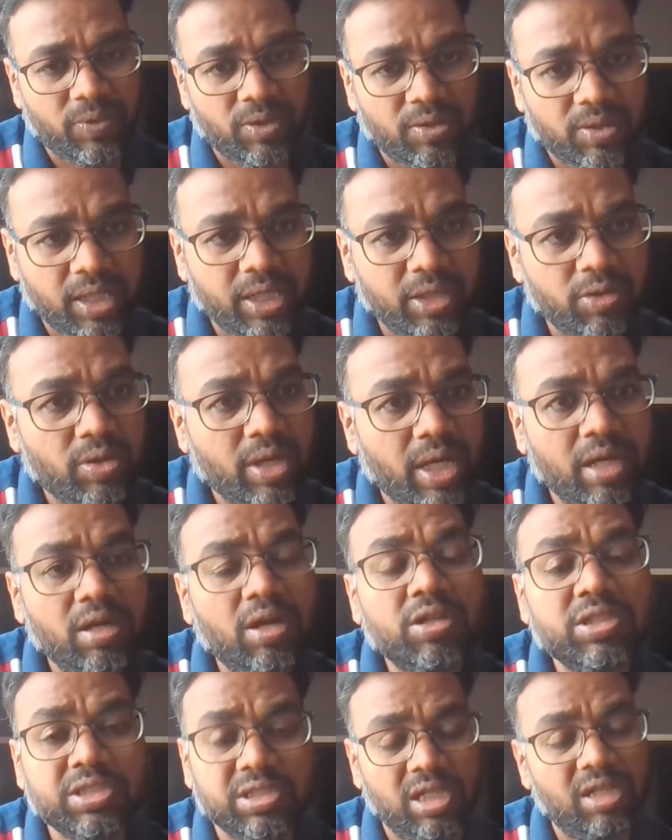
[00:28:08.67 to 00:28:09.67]
Okay. You
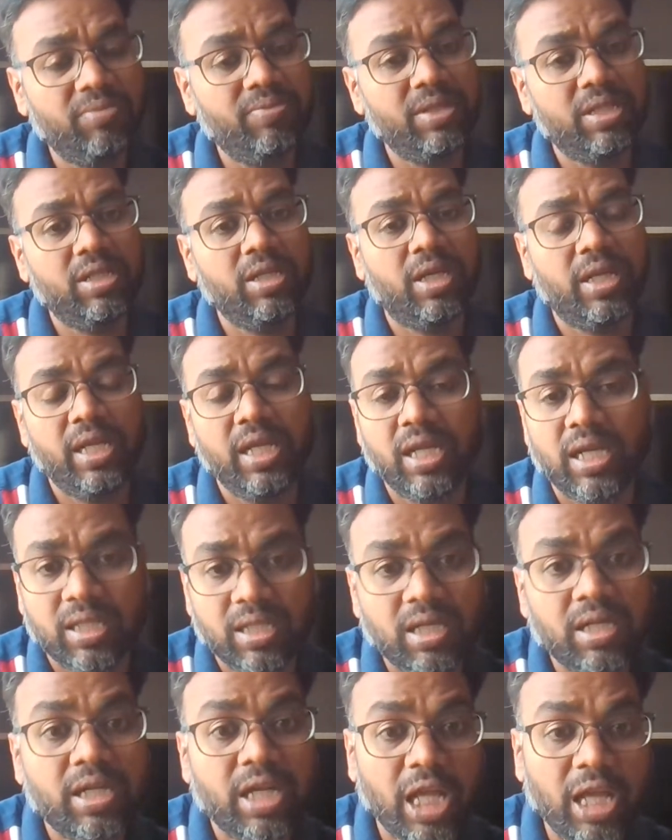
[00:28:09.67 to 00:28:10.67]
cannot share with any
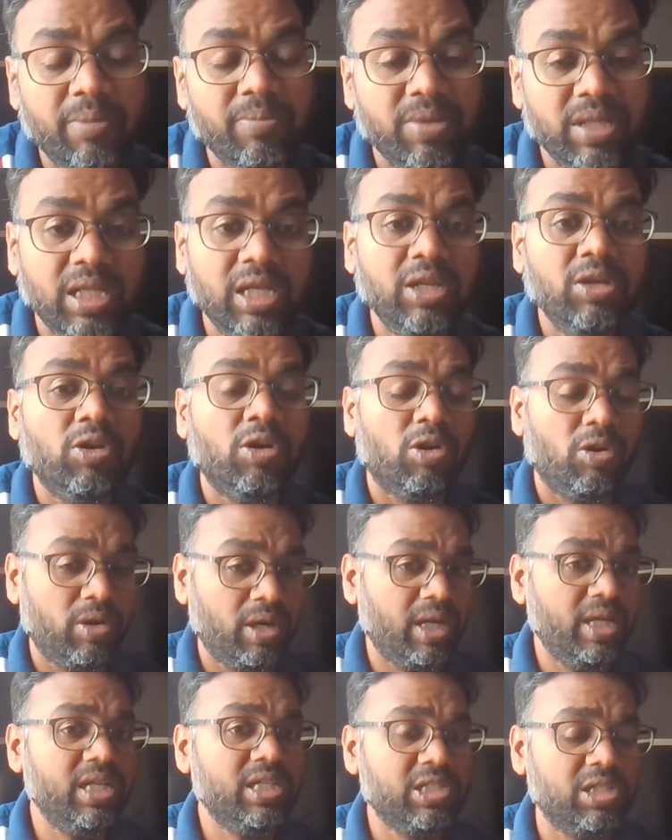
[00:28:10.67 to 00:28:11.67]
other team within your
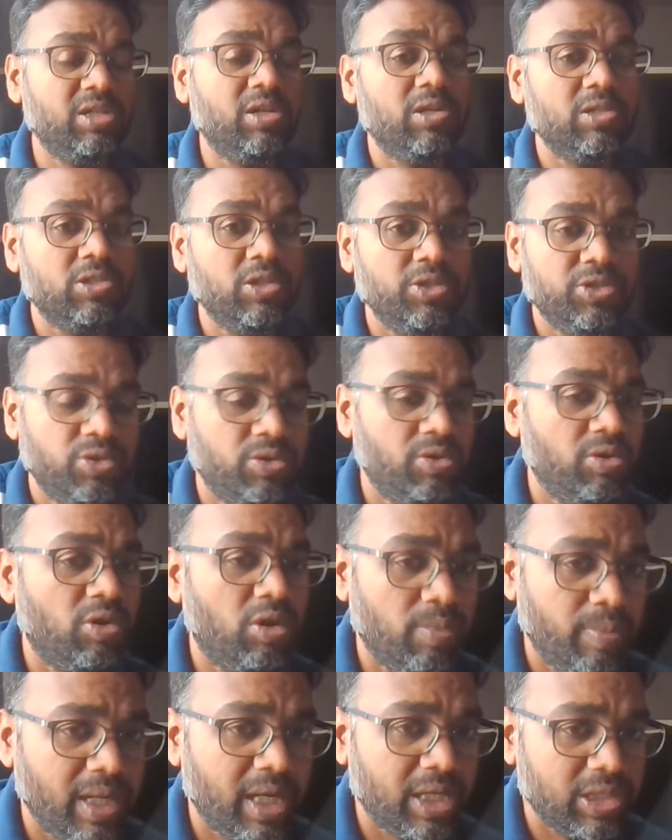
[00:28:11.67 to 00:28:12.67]
organization also. It should
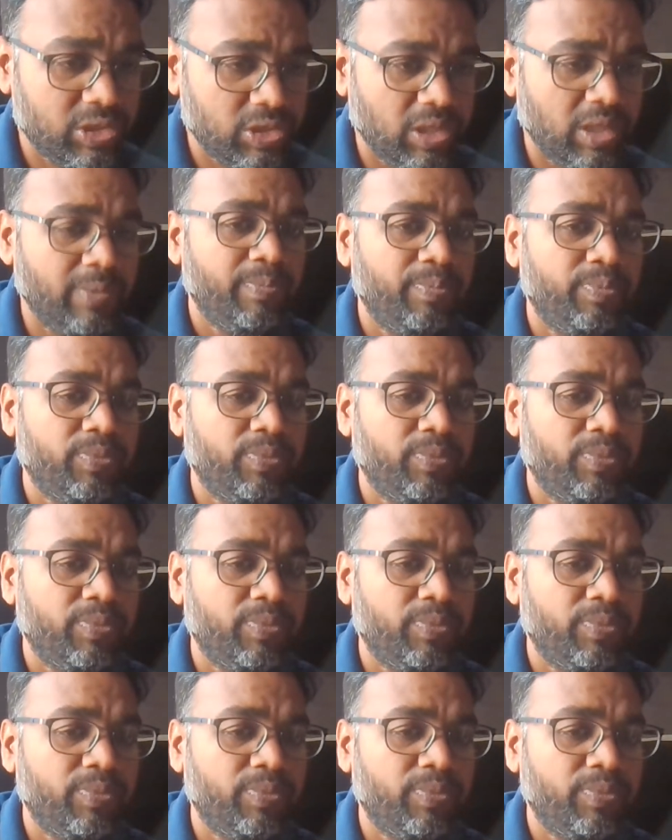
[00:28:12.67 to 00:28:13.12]
not be actually.